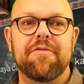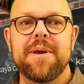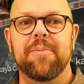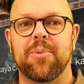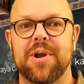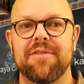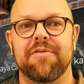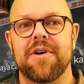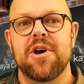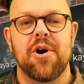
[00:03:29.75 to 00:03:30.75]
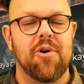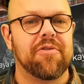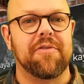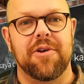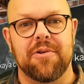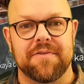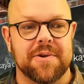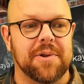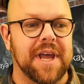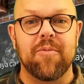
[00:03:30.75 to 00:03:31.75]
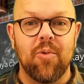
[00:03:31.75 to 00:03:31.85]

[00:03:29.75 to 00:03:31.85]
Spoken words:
me a brief overview of Solink.